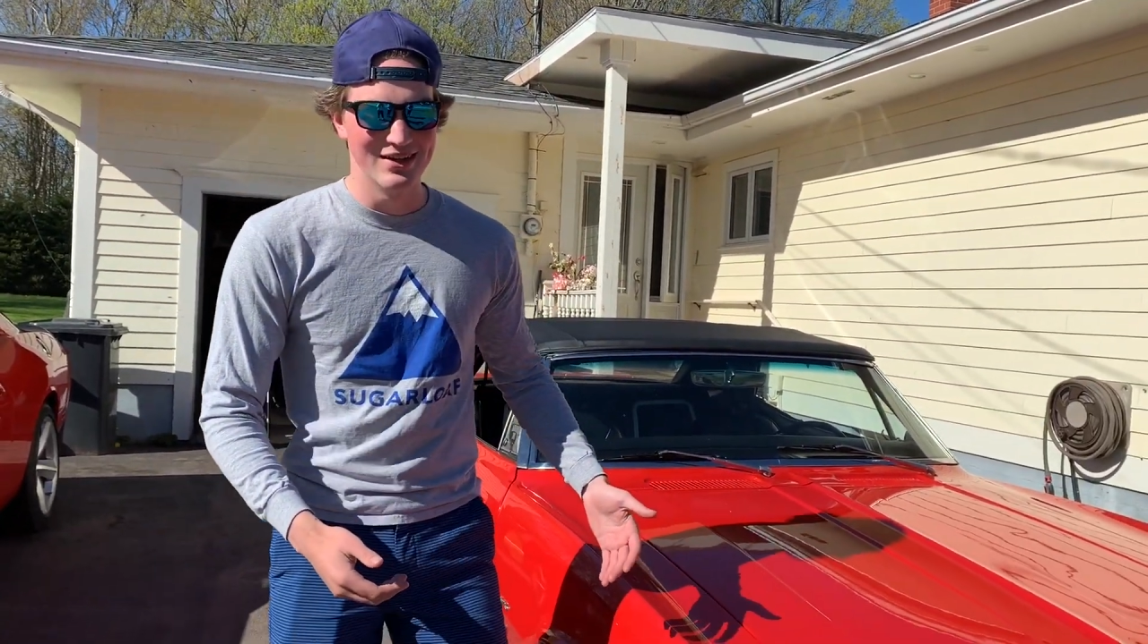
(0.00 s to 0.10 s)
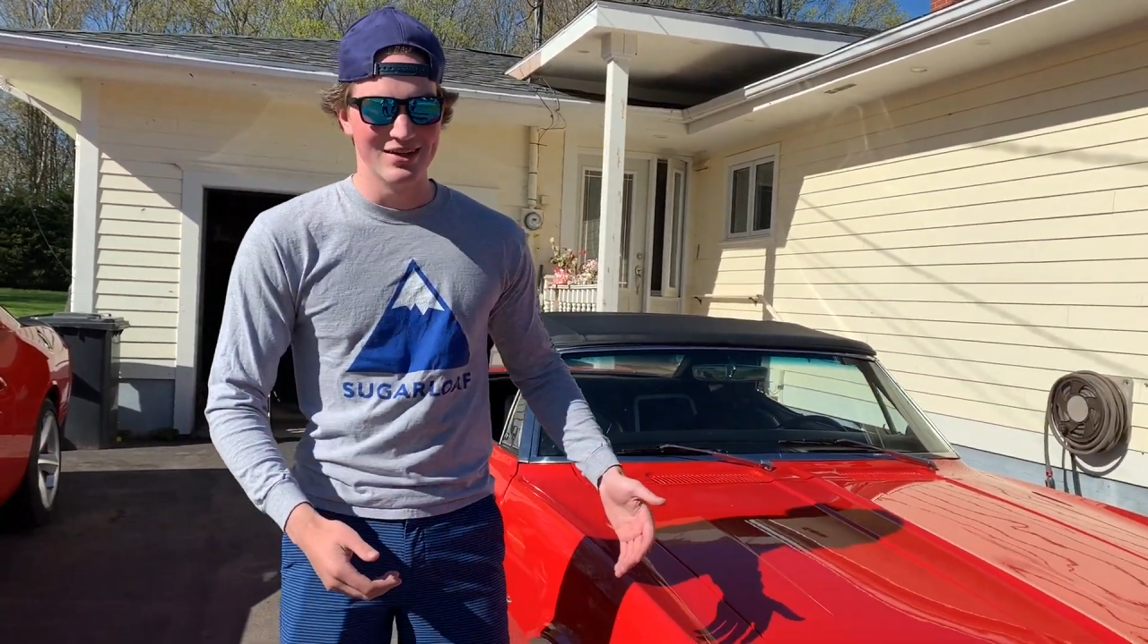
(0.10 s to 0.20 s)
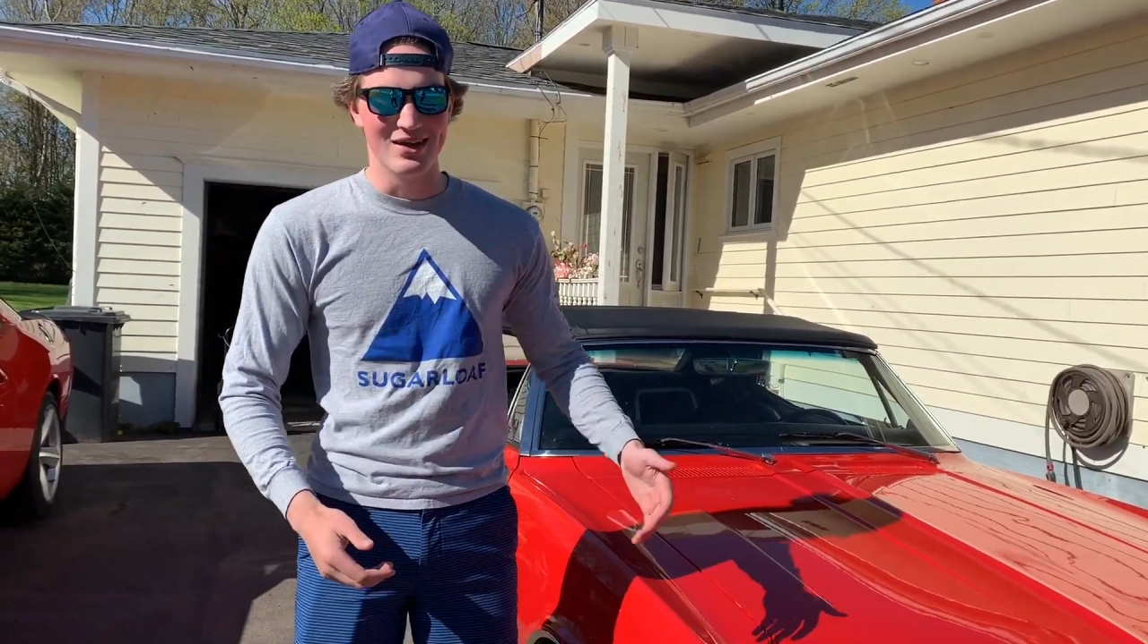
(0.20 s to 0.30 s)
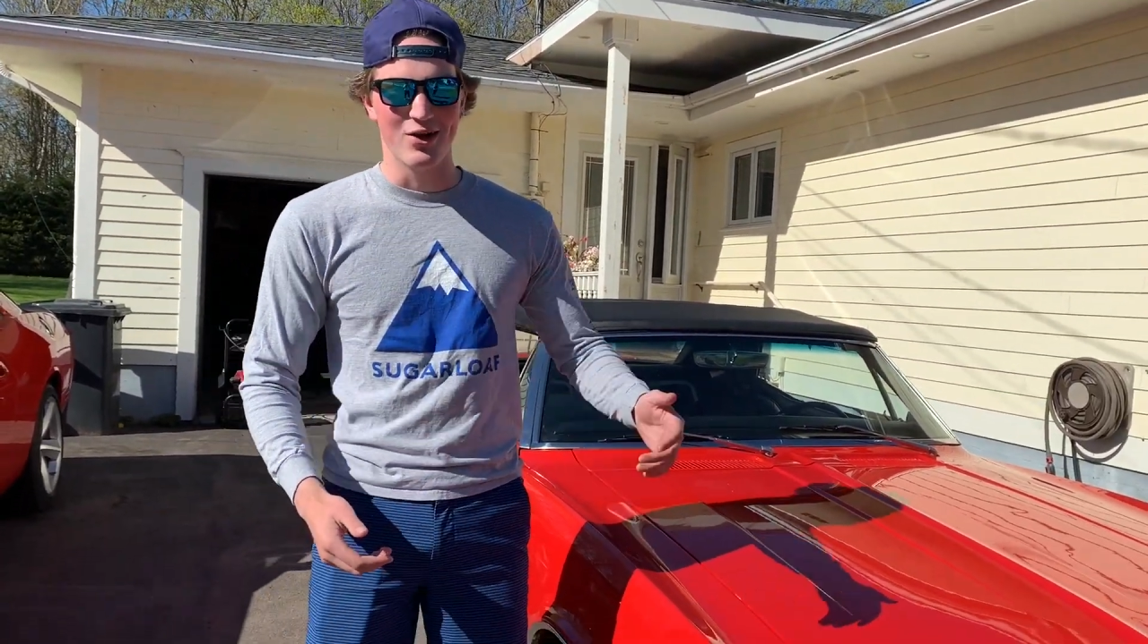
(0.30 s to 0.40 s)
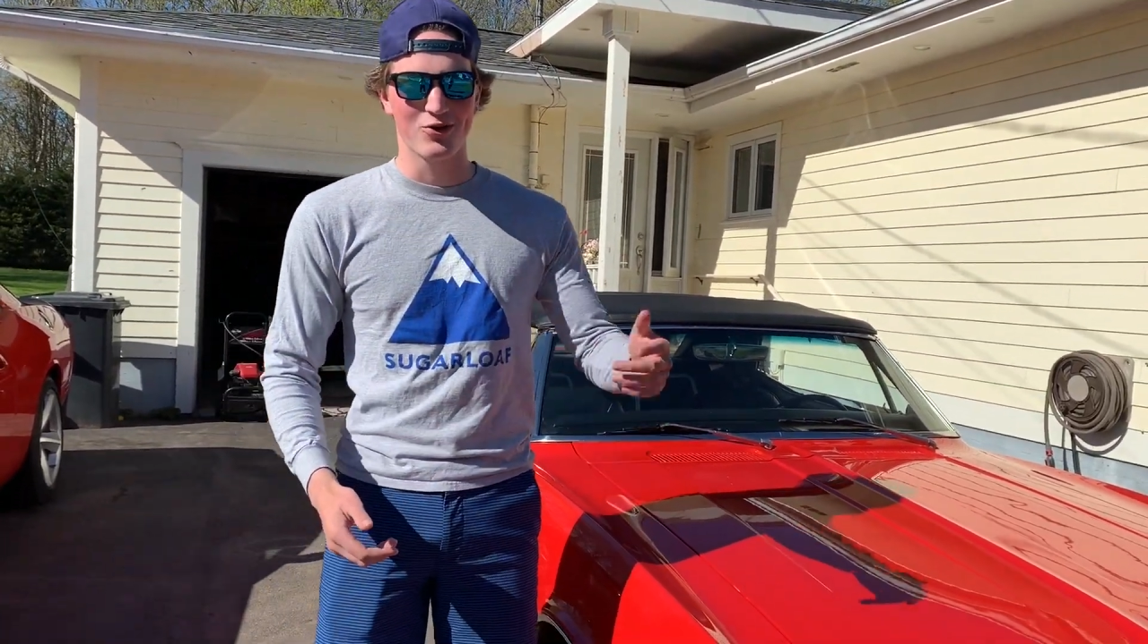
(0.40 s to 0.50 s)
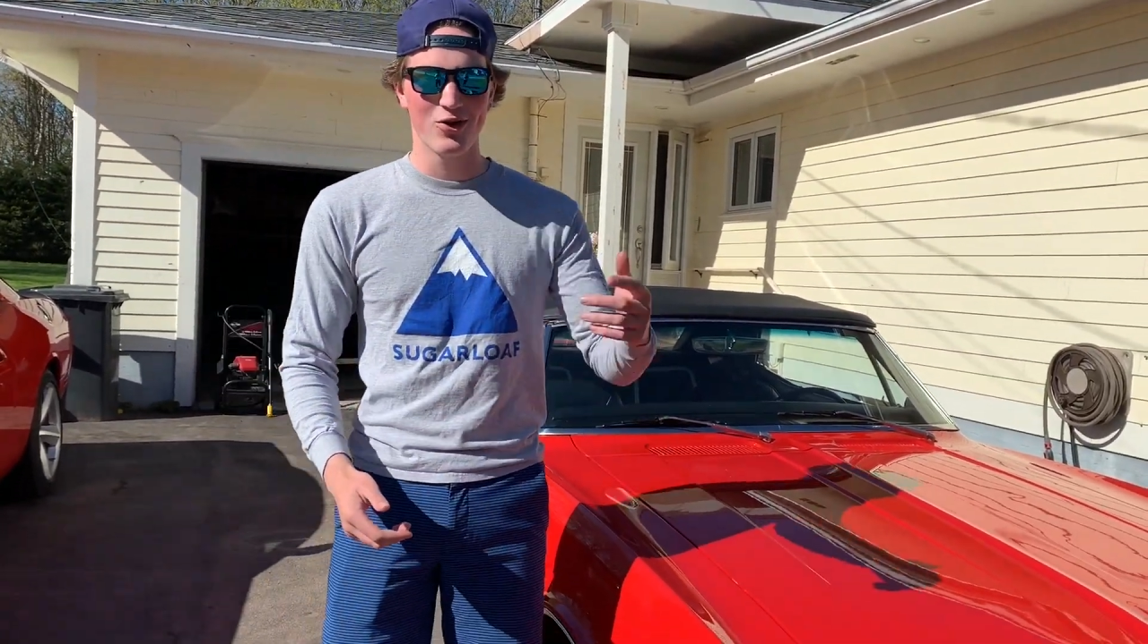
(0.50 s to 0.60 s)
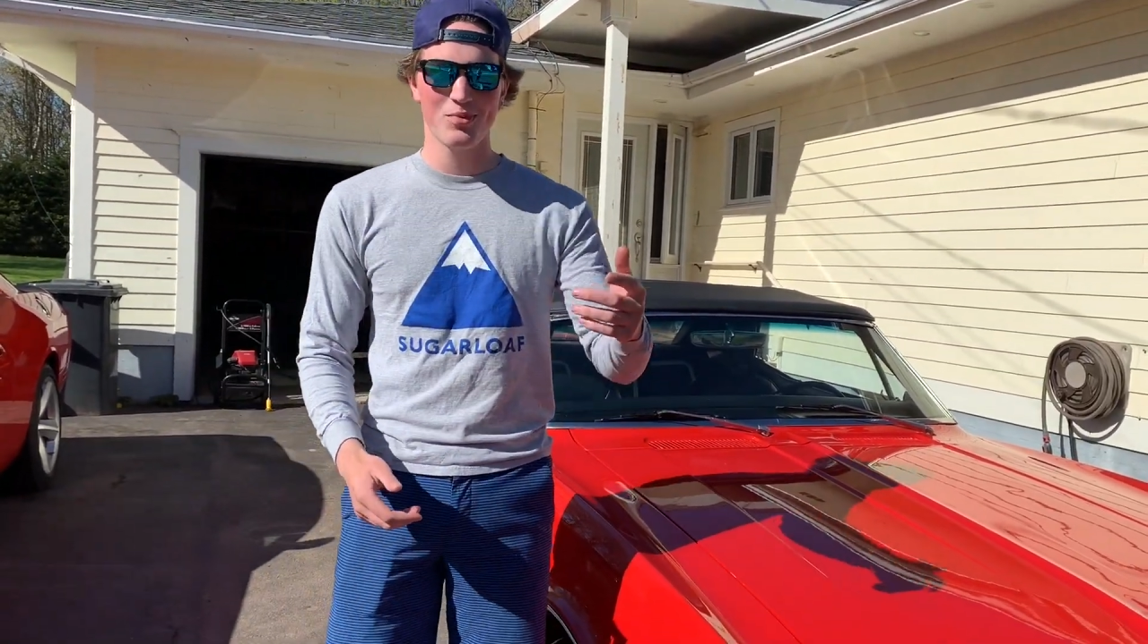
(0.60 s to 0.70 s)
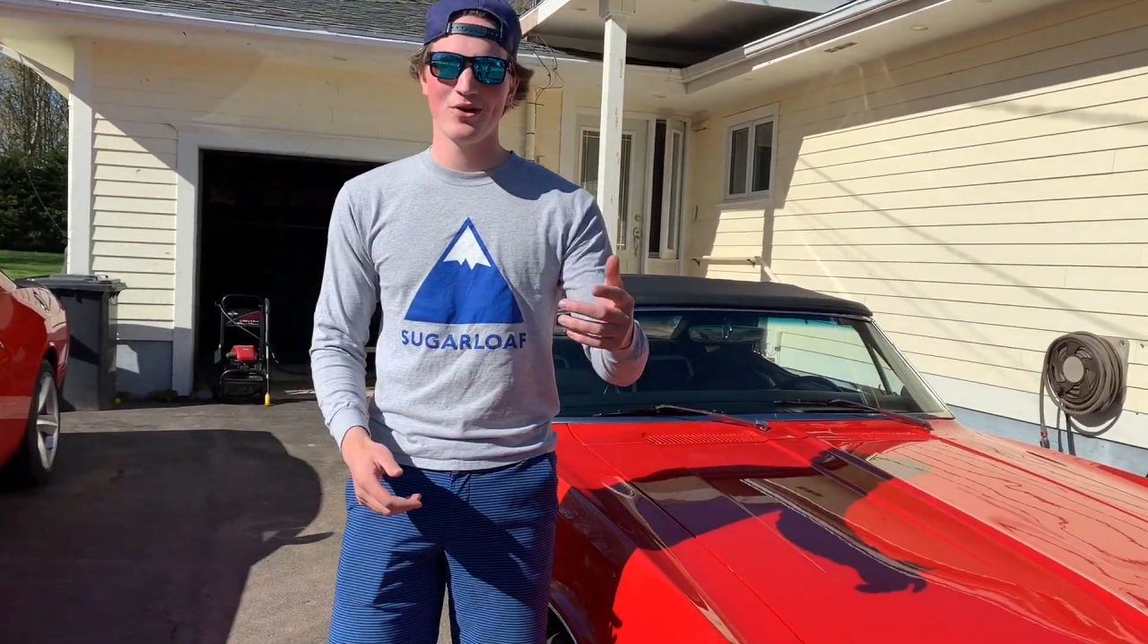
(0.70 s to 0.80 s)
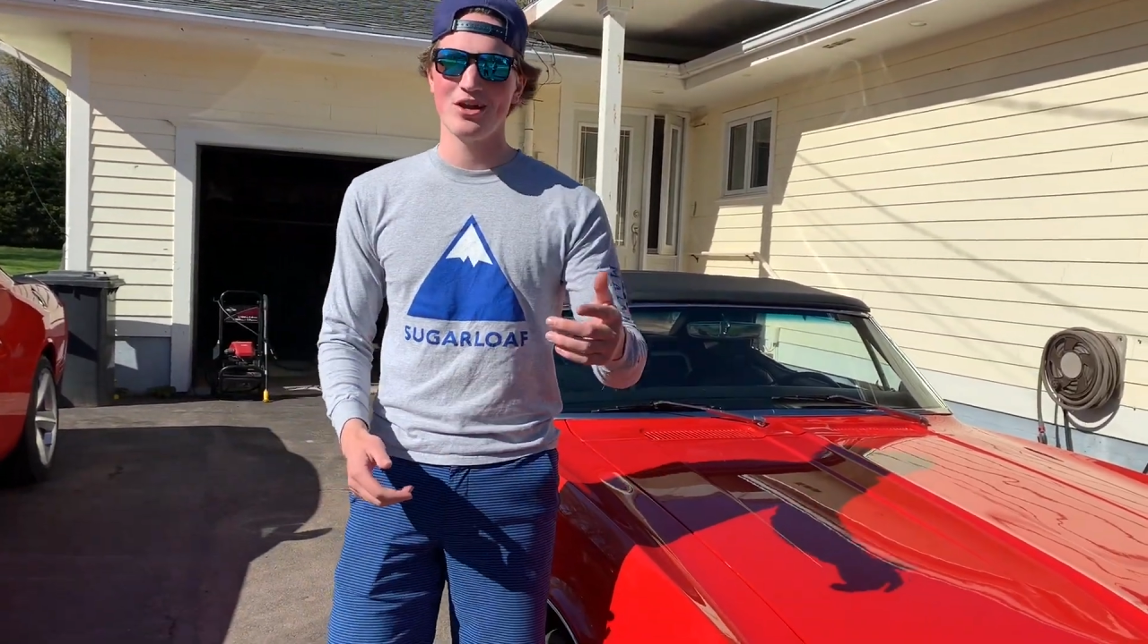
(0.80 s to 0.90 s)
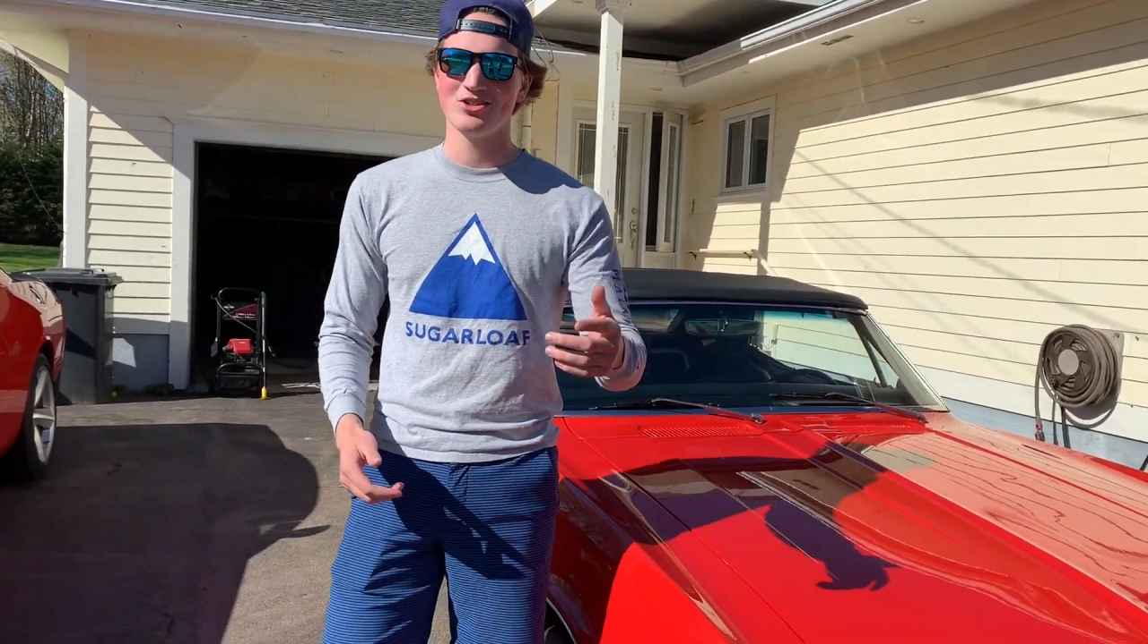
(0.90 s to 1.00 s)
Now, a
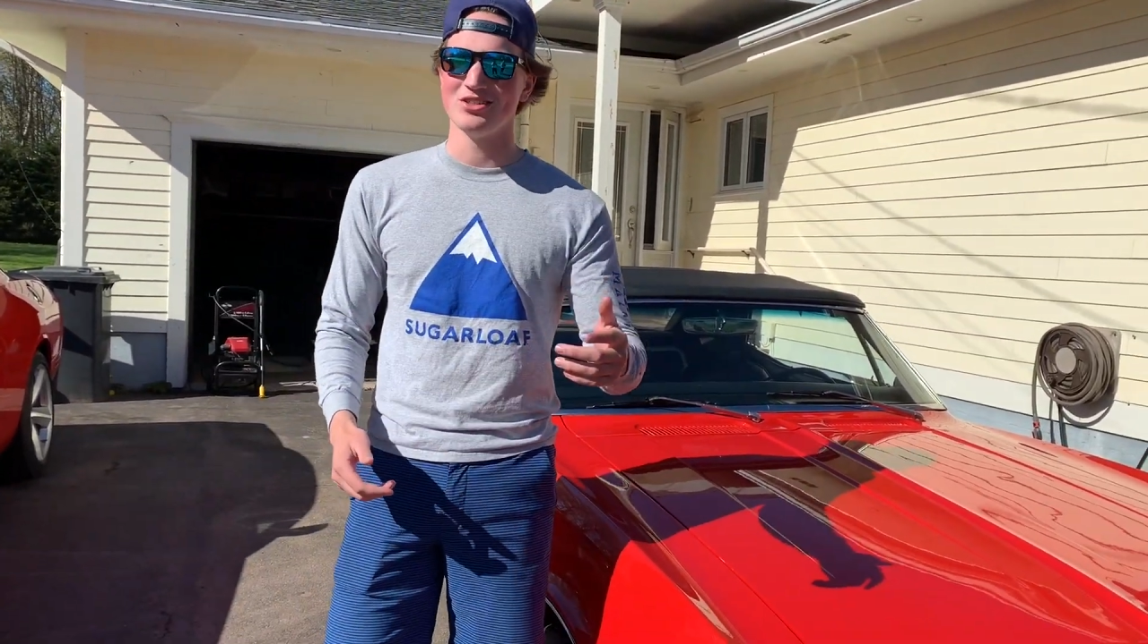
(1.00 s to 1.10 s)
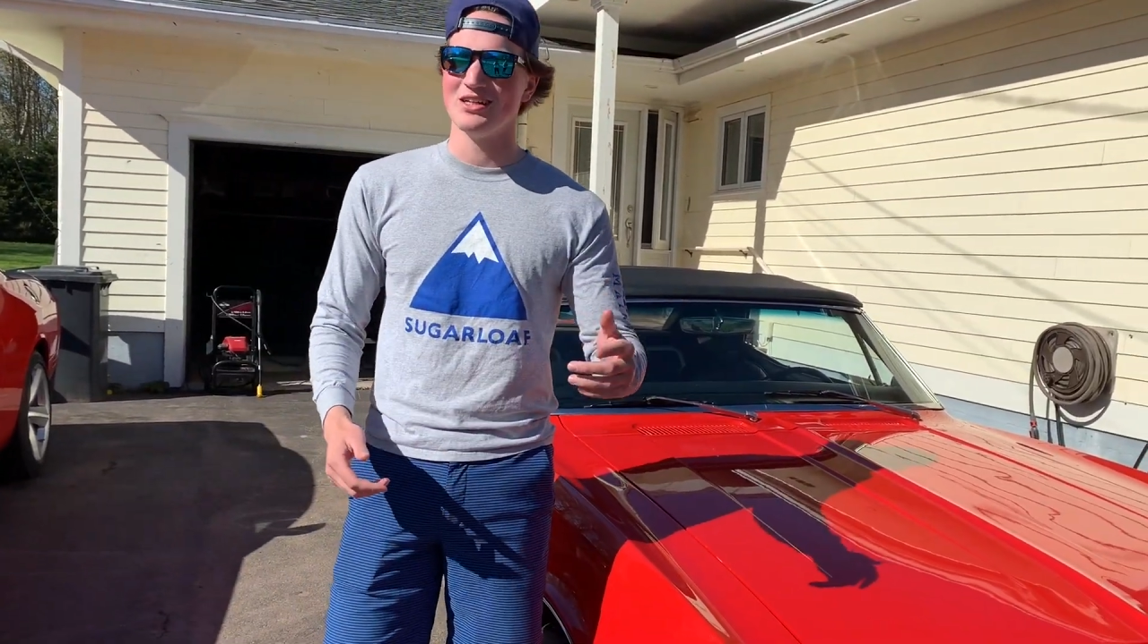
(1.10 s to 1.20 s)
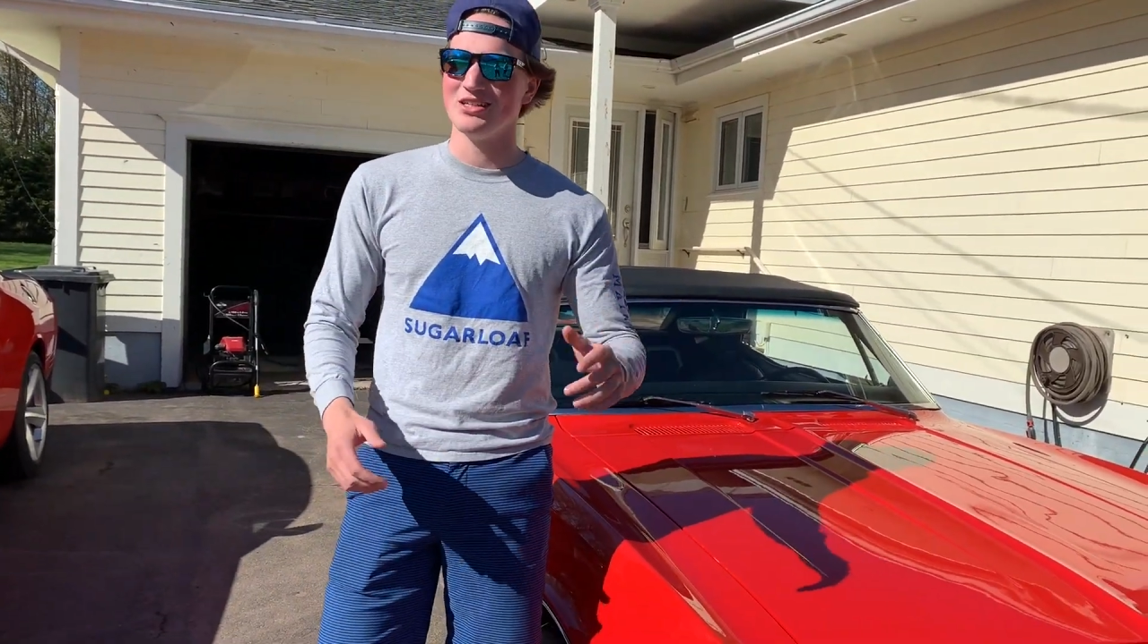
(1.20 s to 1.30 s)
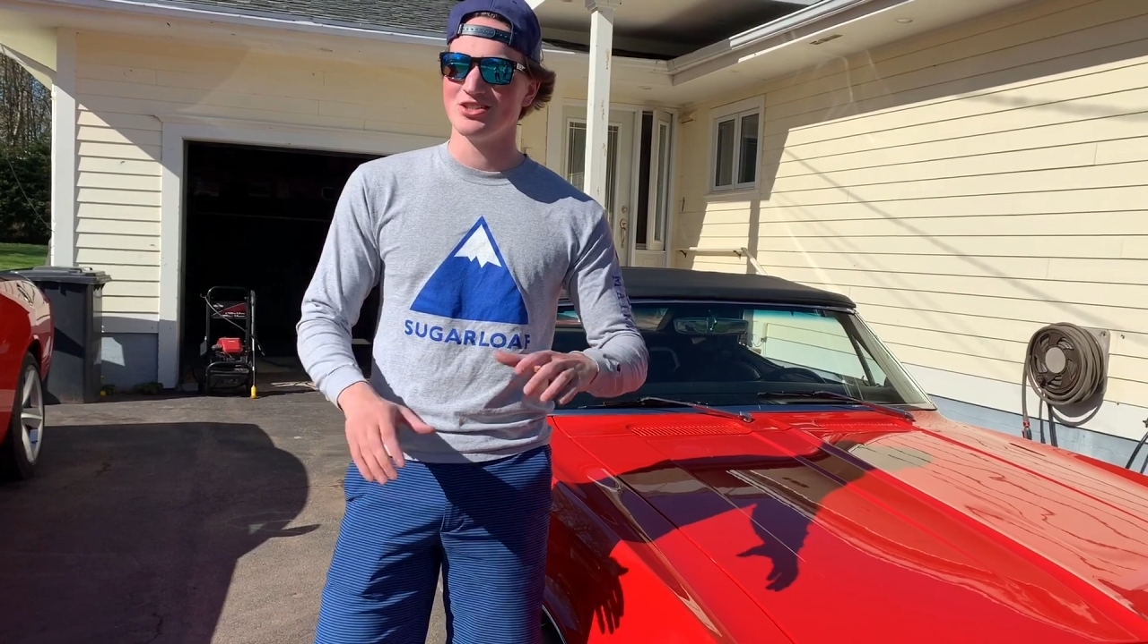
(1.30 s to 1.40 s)
corporation is